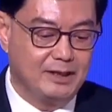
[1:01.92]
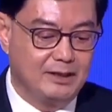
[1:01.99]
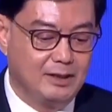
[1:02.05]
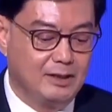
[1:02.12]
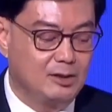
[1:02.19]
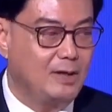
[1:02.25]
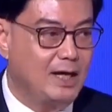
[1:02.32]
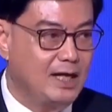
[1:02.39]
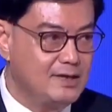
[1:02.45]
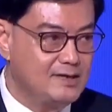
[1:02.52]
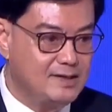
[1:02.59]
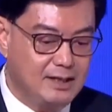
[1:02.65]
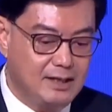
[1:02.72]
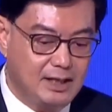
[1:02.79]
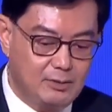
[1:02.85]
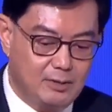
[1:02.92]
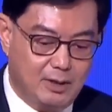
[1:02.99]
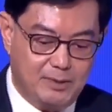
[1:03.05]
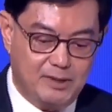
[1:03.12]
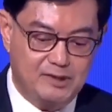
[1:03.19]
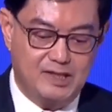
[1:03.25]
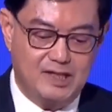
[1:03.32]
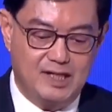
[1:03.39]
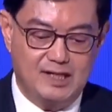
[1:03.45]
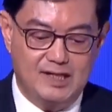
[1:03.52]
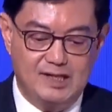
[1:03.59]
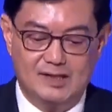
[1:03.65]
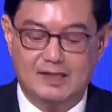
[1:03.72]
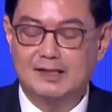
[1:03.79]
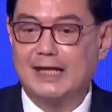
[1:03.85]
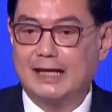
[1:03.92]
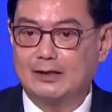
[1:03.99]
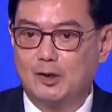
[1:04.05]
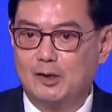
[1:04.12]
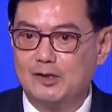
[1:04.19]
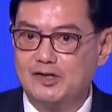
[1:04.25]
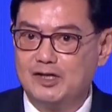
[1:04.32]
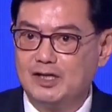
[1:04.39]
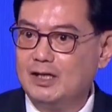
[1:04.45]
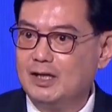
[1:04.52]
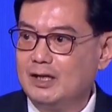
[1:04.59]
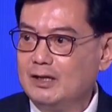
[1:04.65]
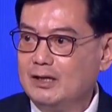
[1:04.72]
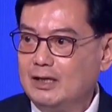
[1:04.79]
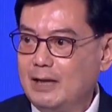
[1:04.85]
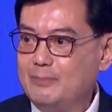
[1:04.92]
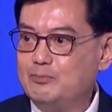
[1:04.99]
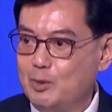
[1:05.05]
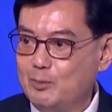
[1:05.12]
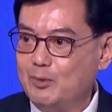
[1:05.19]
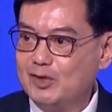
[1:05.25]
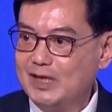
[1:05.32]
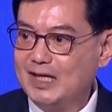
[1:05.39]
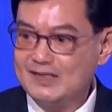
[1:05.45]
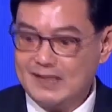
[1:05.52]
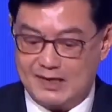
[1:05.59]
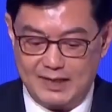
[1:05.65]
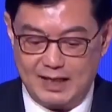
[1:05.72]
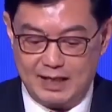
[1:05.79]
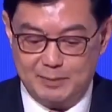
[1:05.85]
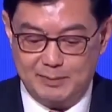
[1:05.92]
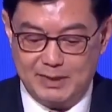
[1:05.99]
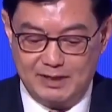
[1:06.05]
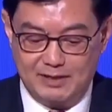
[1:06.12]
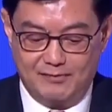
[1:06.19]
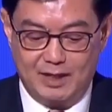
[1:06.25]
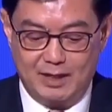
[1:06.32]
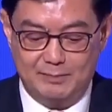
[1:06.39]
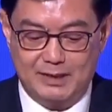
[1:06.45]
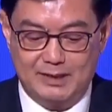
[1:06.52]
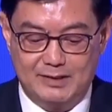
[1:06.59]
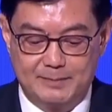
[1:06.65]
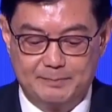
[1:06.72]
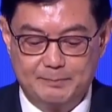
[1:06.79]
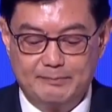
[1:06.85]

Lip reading: to harnessing new opportunities in technology and promoting sustainable development.